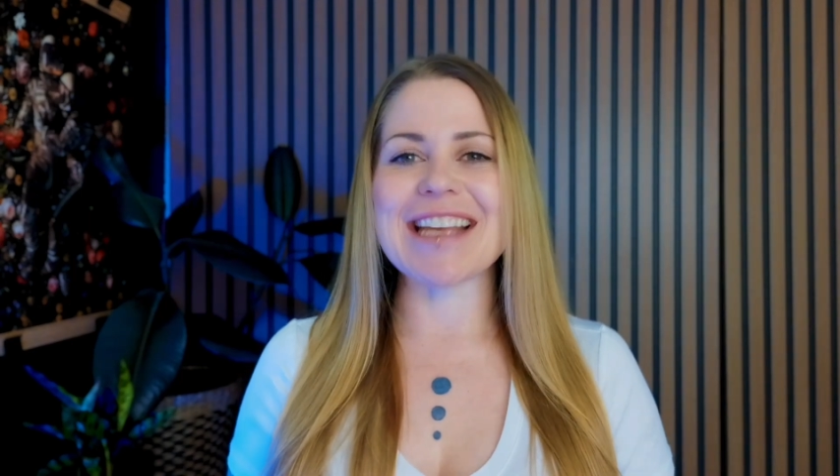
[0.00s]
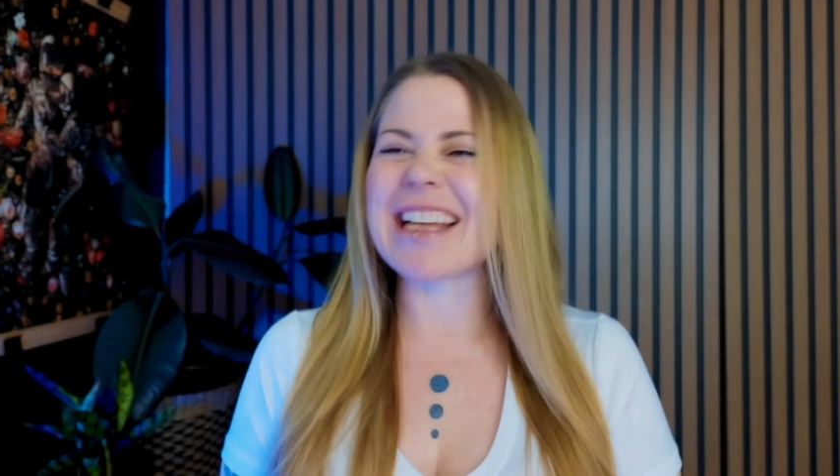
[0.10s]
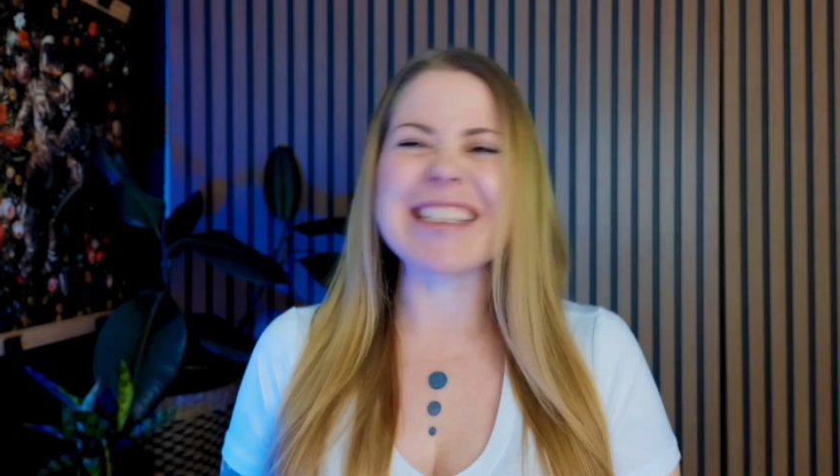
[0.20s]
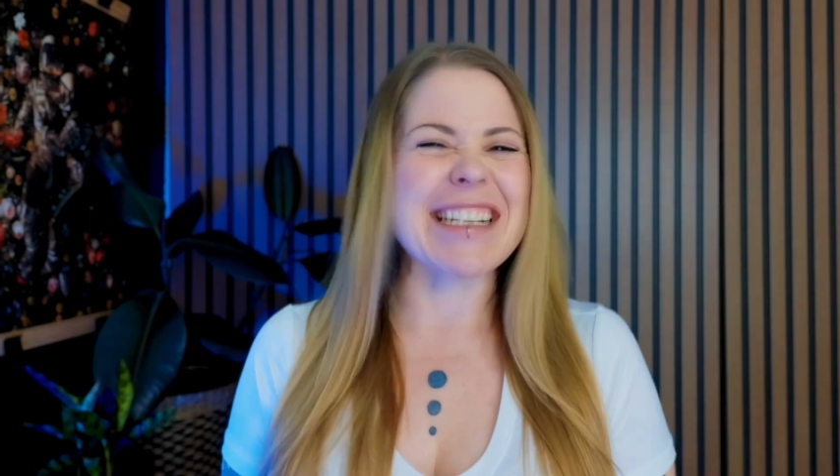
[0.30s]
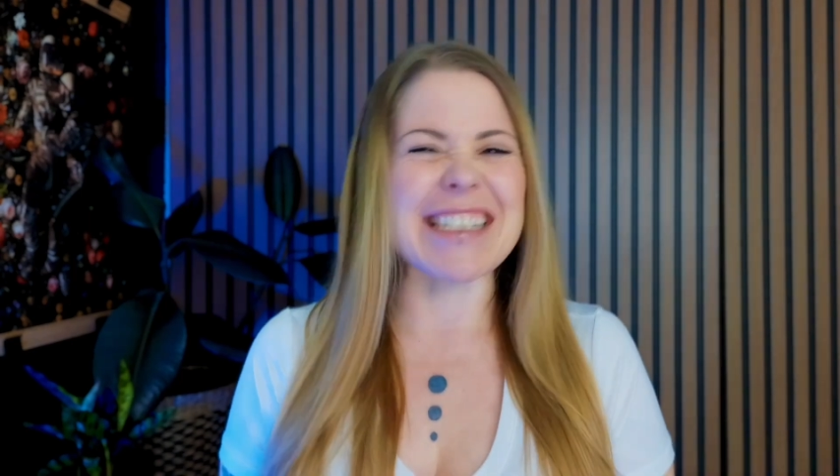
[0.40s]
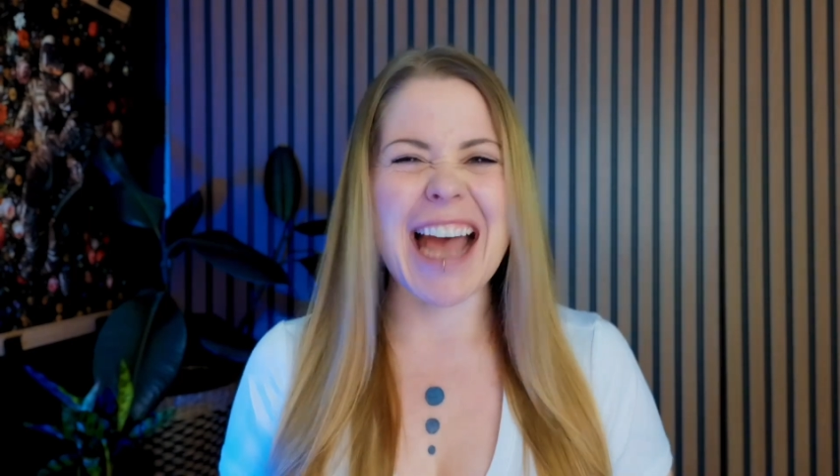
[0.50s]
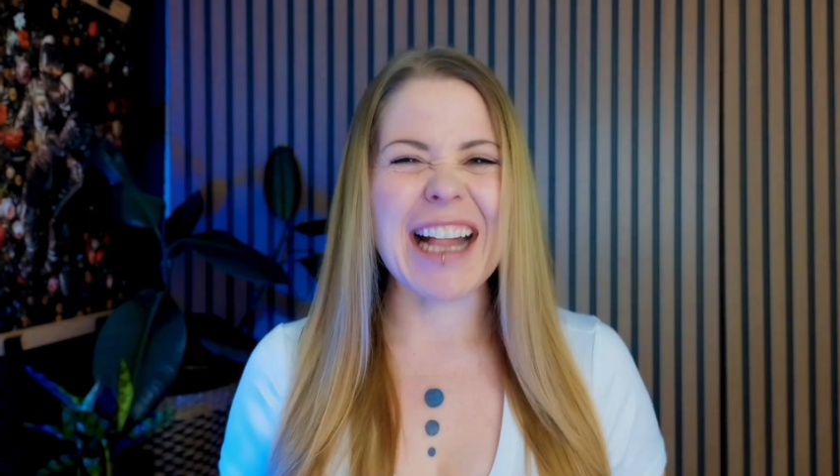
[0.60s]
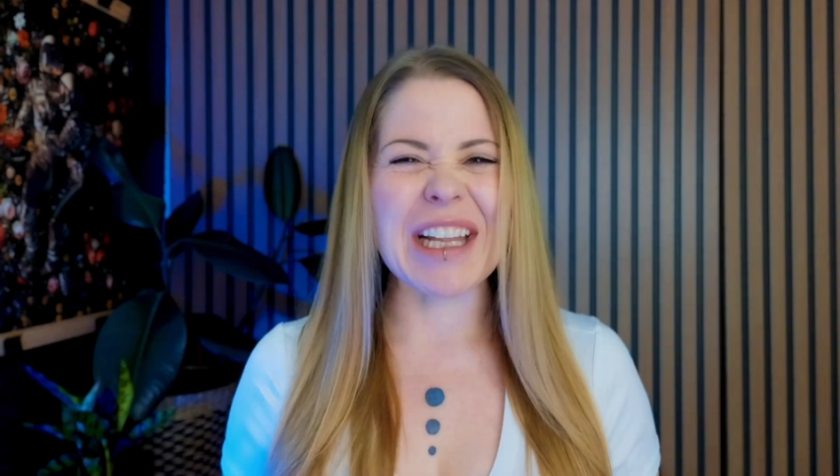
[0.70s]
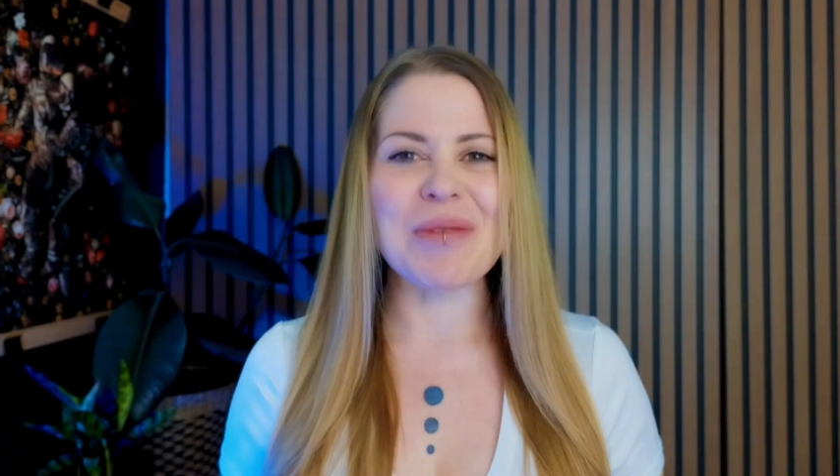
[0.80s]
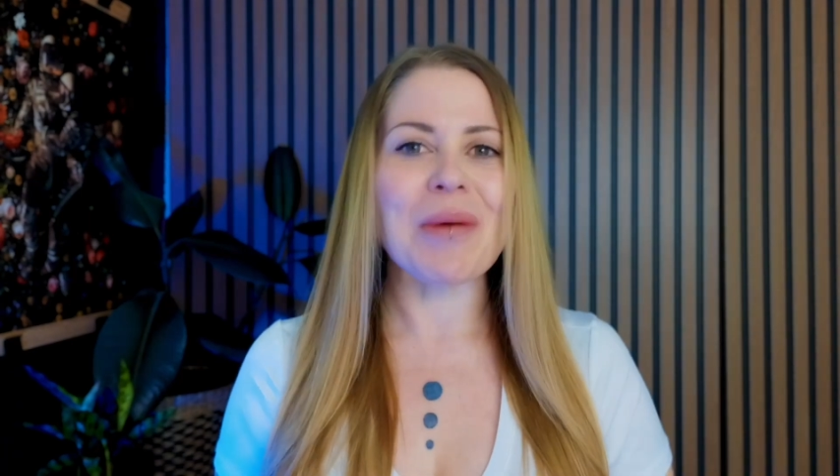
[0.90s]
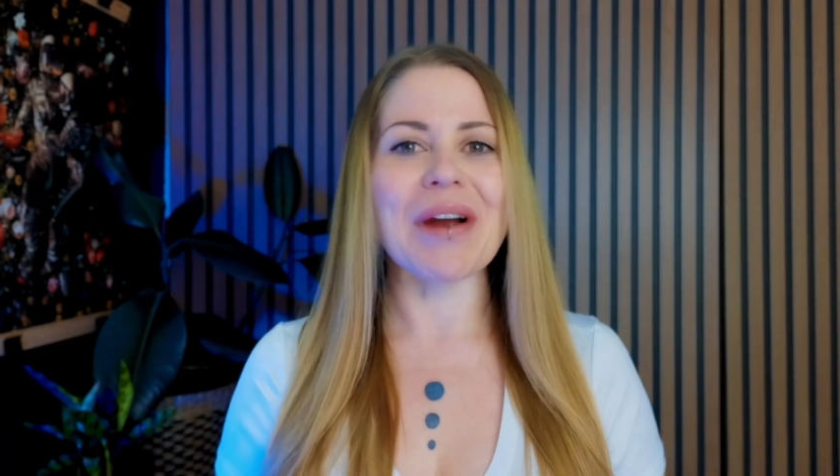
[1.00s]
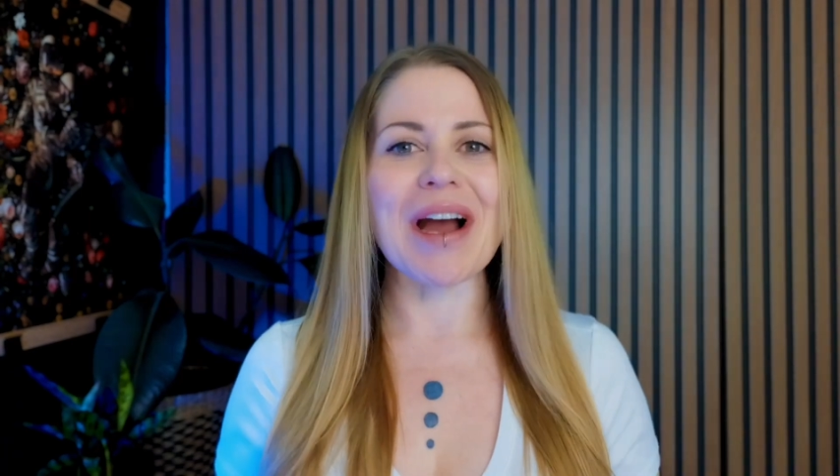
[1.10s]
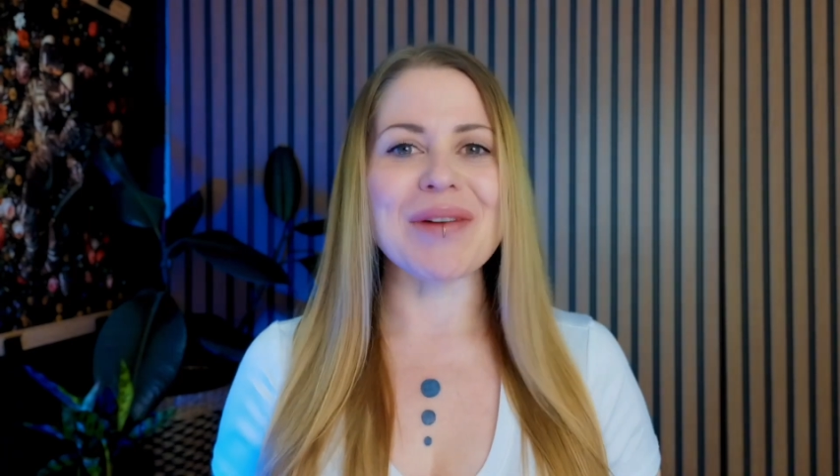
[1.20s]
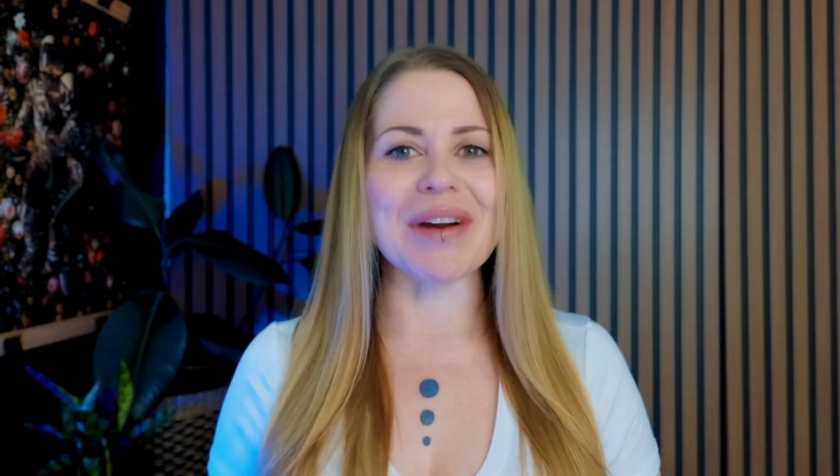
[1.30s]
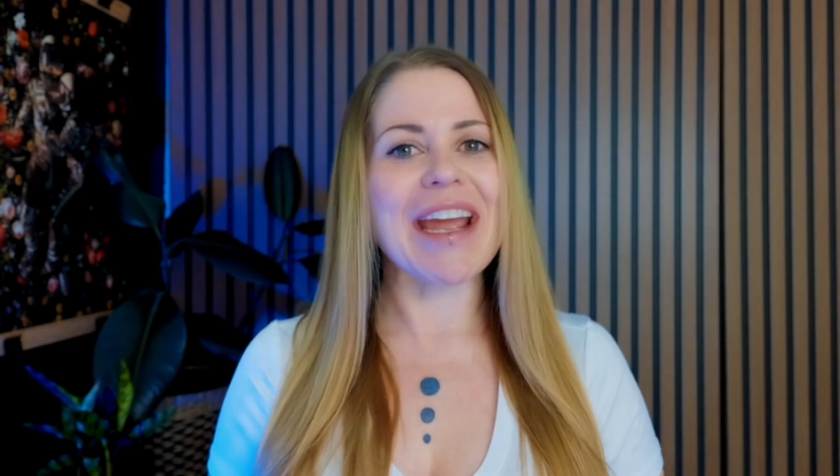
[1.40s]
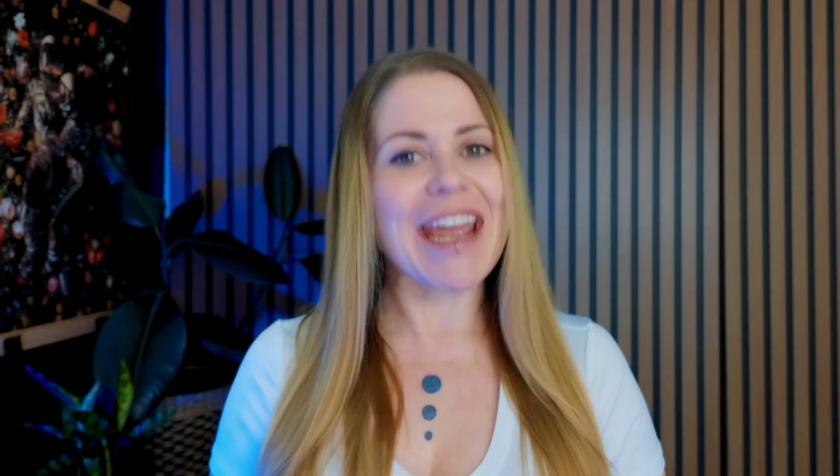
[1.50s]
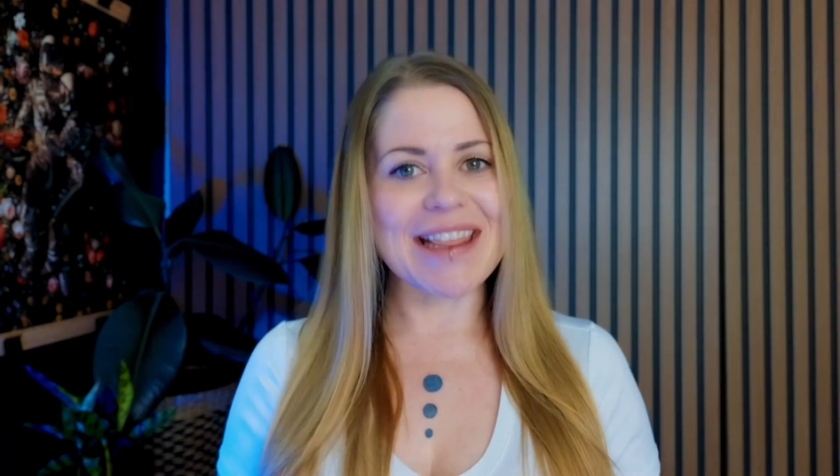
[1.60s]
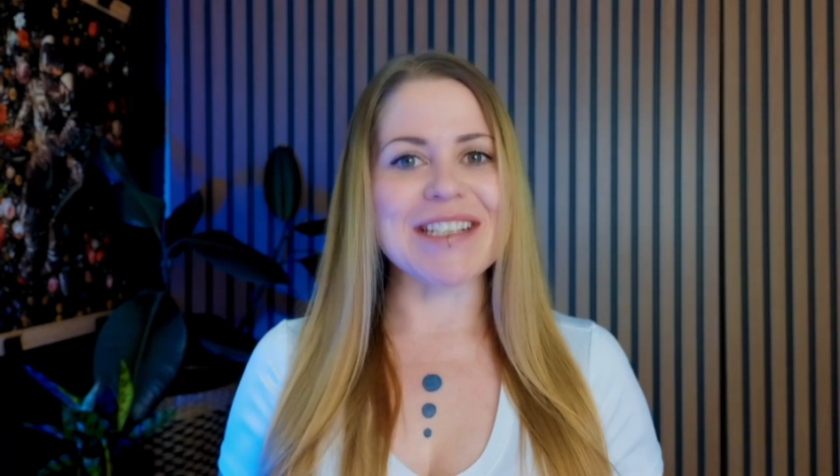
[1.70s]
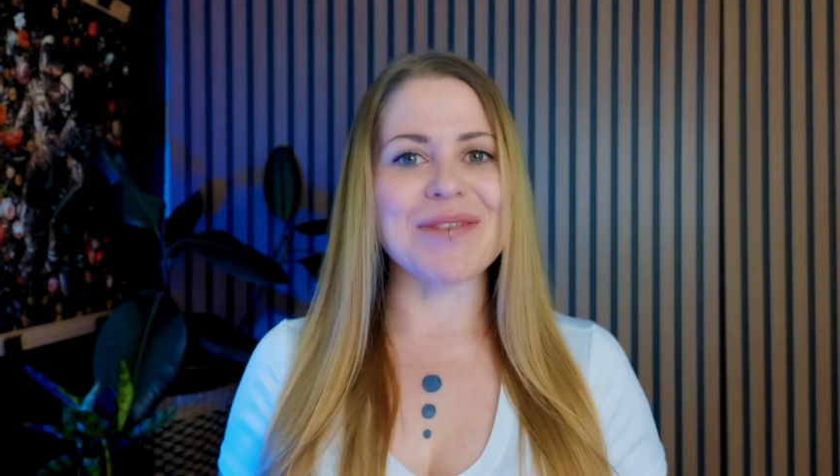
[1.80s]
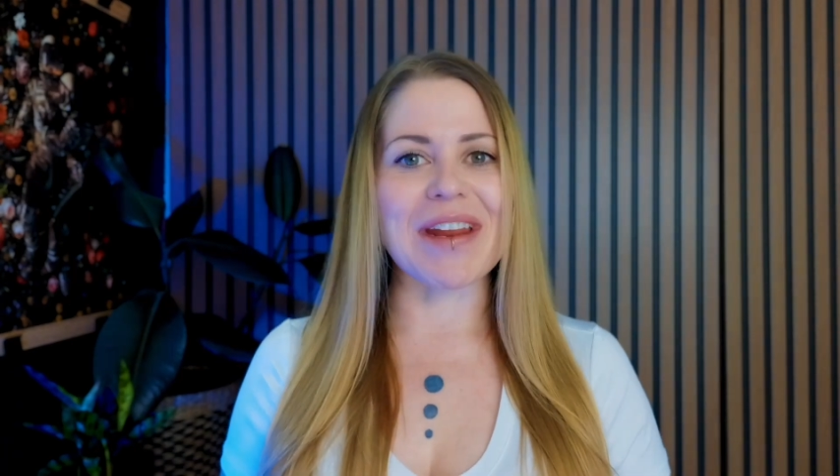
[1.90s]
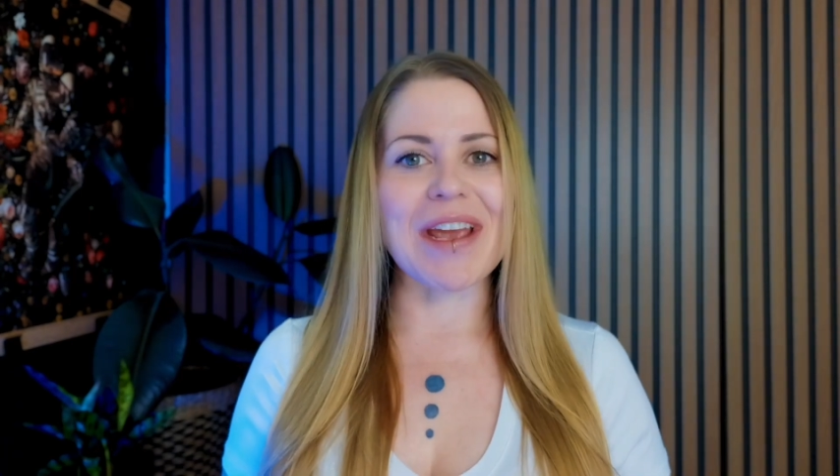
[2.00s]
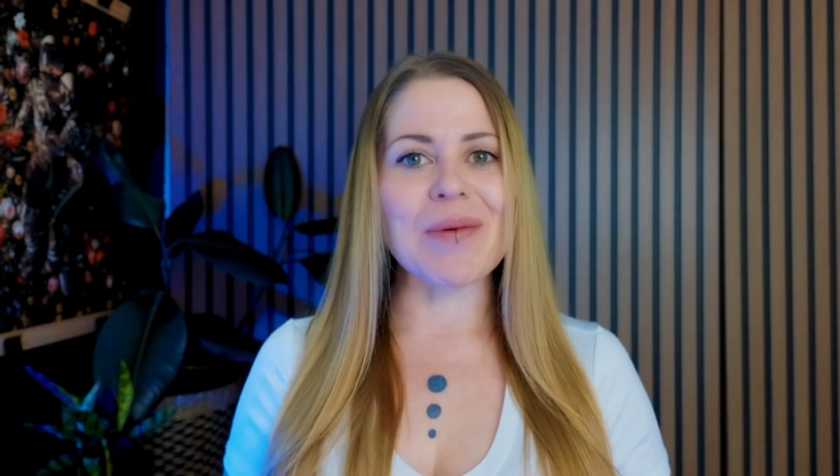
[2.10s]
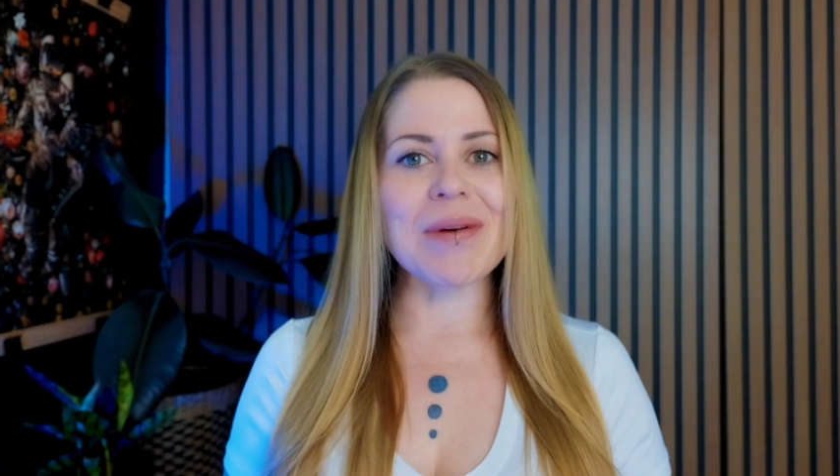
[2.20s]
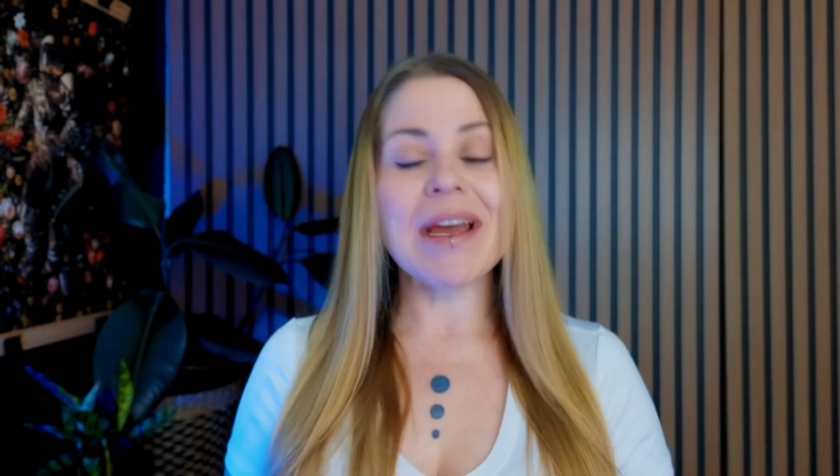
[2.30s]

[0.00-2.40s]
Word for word: and that's exactly what we're covering in this video.